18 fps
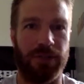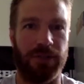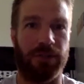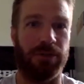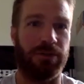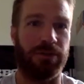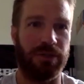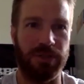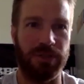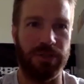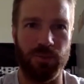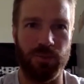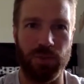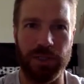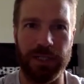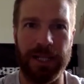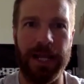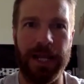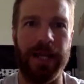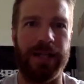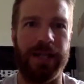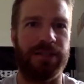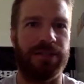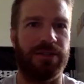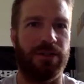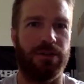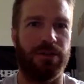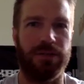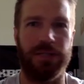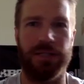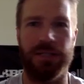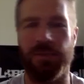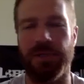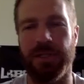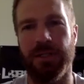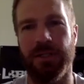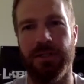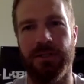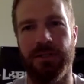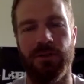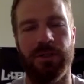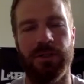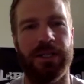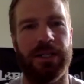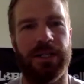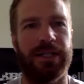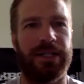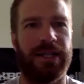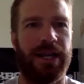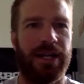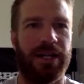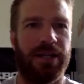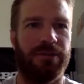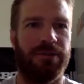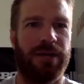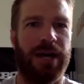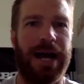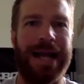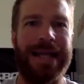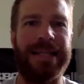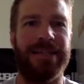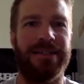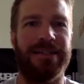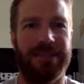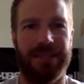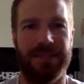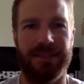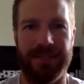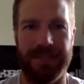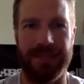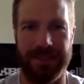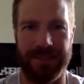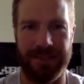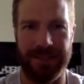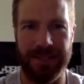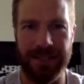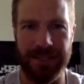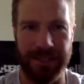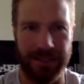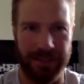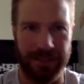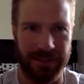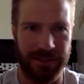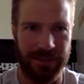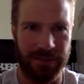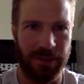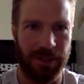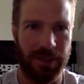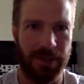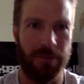or just relax. Don't need to be doing any kind of high intensity things